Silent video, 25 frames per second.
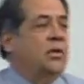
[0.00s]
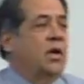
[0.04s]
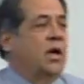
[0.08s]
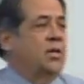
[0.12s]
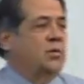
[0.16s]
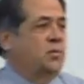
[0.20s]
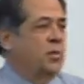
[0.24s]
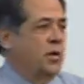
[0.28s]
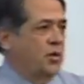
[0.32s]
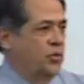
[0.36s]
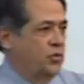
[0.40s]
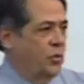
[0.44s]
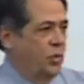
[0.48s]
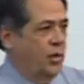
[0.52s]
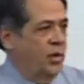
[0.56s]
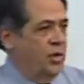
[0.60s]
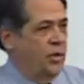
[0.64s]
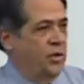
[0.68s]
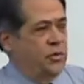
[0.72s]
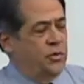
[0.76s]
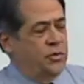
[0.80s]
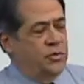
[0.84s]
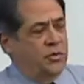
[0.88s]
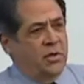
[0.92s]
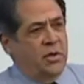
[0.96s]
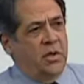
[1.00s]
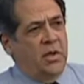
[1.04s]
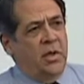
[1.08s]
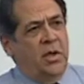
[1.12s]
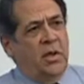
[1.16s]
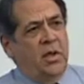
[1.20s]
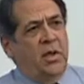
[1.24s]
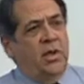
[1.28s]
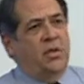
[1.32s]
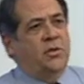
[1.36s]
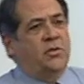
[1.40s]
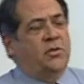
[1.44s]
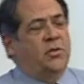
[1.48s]
spent 20 years
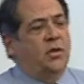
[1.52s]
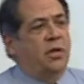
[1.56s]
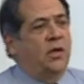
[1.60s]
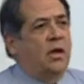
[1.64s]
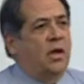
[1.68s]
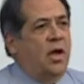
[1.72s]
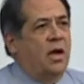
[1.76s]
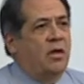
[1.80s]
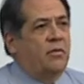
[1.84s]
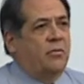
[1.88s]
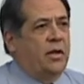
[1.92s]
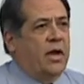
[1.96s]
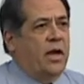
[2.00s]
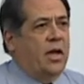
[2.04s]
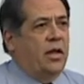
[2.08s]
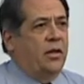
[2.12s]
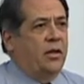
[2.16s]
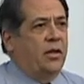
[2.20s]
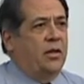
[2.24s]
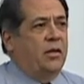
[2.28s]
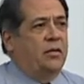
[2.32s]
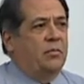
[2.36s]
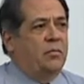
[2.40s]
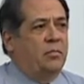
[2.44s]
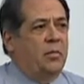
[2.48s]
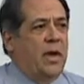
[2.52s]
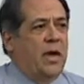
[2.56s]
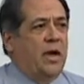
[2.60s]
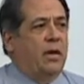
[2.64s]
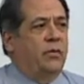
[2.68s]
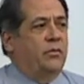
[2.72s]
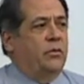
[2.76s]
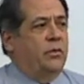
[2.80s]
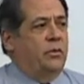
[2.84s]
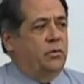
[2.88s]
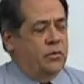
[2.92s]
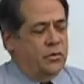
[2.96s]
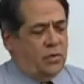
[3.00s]
in Silicon Valley, in
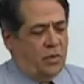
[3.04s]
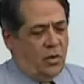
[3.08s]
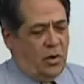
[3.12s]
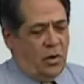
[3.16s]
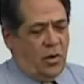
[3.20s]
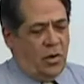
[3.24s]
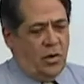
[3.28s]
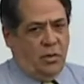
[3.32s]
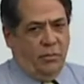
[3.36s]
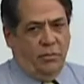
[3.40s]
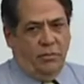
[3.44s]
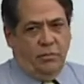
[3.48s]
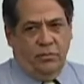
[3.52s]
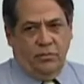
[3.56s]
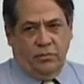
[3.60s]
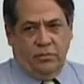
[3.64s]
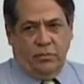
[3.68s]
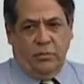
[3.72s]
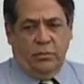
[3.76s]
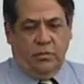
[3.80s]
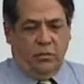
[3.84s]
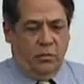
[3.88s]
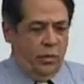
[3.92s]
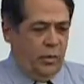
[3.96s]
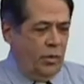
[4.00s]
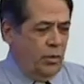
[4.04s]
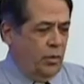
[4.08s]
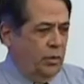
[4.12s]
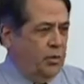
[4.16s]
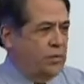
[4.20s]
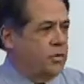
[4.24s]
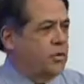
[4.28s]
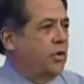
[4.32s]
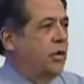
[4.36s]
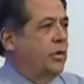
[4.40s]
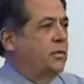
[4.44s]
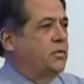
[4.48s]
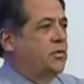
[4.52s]
Mountain View is the heart of, we
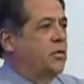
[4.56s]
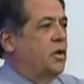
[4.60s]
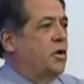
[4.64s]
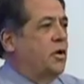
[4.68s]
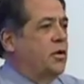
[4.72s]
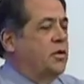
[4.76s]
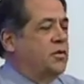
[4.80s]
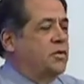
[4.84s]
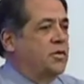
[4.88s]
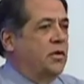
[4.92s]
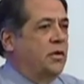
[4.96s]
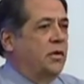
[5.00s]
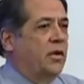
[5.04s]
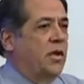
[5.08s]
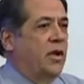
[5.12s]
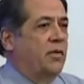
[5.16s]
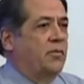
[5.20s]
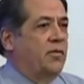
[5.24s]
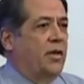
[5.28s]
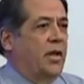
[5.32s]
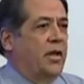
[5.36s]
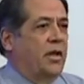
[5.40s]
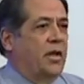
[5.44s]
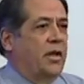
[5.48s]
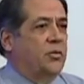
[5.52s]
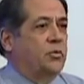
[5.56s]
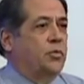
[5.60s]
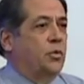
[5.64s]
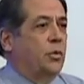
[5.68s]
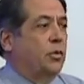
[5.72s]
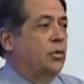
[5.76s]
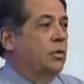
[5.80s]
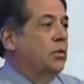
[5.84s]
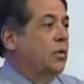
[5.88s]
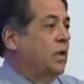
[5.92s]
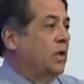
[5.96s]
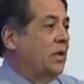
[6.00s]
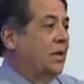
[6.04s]
always thought it was the heart of Silicon Valley. That's
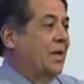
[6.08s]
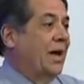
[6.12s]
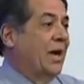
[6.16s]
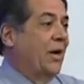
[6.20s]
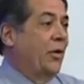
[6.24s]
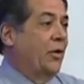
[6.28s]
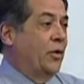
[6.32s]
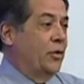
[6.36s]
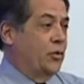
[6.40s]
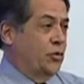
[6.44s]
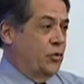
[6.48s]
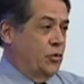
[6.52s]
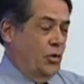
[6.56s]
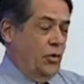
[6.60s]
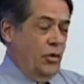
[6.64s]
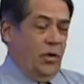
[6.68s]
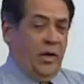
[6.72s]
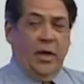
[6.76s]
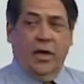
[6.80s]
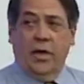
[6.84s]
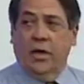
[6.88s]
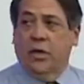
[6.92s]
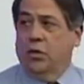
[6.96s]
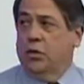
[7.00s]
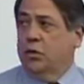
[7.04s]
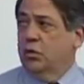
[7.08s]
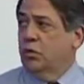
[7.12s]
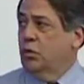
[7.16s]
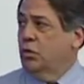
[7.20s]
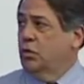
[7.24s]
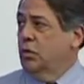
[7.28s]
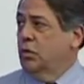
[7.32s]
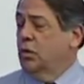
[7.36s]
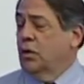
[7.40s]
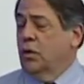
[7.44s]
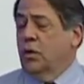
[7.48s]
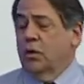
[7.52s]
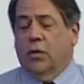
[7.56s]
where Larry and Sergey and
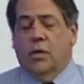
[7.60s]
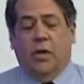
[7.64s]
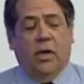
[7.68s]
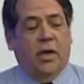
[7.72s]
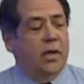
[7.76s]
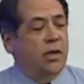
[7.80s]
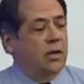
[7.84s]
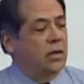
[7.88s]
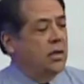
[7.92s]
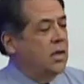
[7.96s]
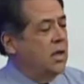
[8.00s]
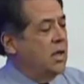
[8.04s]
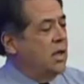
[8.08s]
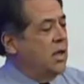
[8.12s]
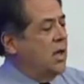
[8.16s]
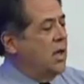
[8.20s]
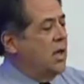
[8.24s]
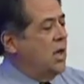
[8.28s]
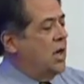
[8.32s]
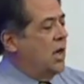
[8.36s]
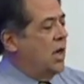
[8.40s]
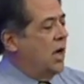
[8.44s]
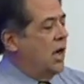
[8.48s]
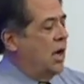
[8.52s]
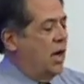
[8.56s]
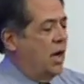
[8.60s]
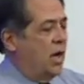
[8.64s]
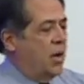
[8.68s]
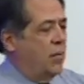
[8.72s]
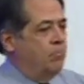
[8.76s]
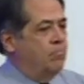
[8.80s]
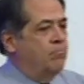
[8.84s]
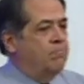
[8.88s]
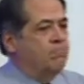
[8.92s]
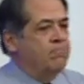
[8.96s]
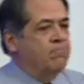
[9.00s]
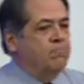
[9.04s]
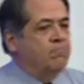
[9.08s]
Google are located.
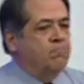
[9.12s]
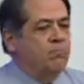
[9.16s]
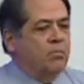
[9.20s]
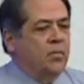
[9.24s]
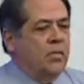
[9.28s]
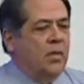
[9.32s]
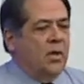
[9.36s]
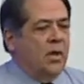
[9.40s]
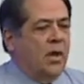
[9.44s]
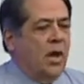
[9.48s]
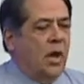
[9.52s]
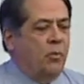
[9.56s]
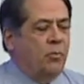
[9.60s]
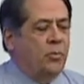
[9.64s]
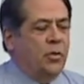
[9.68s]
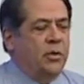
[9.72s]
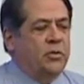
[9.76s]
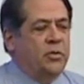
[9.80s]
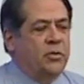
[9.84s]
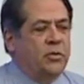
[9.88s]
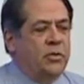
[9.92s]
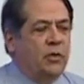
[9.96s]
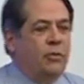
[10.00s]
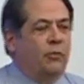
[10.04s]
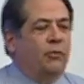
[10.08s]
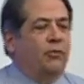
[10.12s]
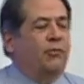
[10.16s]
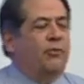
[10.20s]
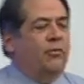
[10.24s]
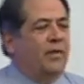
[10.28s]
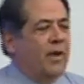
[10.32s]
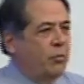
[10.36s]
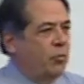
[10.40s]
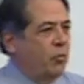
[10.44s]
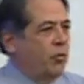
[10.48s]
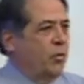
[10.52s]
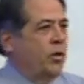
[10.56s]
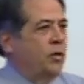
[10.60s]
Up until
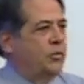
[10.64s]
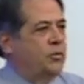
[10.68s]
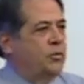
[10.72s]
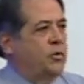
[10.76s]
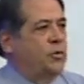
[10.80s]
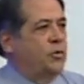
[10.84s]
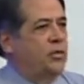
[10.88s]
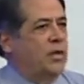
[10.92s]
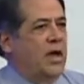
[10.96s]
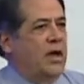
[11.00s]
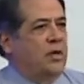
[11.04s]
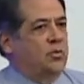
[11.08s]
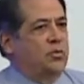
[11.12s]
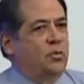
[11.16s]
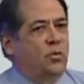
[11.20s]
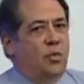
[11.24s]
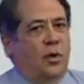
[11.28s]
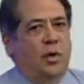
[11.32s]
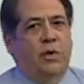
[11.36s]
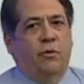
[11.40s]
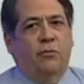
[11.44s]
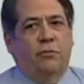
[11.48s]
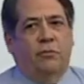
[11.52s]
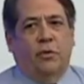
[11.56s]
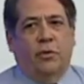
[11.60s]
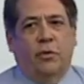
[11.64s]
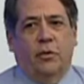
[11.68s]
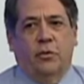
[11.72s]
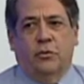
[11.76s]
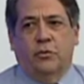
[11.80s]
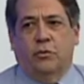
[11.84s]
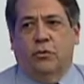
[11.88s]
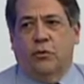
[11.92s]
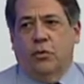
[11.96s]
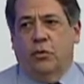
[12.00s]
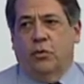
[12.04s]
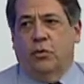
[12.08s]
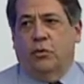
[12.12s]
February of 2001, for those
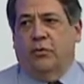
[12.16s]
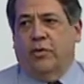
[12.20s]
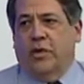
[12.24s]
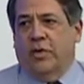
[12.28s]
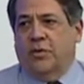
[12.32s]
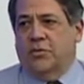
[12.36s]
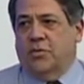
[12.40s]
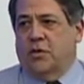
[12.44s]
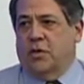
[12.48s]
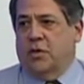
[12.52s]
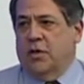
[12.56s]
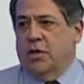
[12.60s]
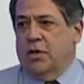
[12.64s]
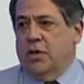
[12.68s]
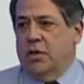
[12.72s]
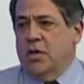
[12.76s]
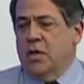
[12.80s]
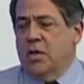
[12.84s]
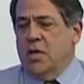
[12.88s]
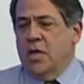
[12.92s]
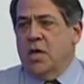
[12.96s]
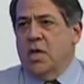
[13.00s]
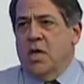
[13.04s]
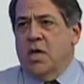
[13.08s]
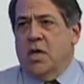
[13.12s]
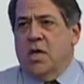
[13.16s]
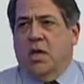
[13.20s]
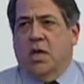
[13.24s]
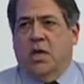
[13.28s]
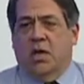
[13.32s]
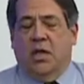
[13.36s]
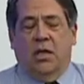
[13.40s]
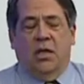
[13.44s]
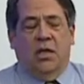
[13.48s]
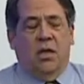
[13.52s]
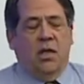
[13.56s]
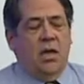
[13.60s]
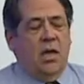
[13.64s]
of you invested
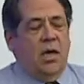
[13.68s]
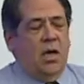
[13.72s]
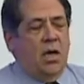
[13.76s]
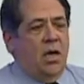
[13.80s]
in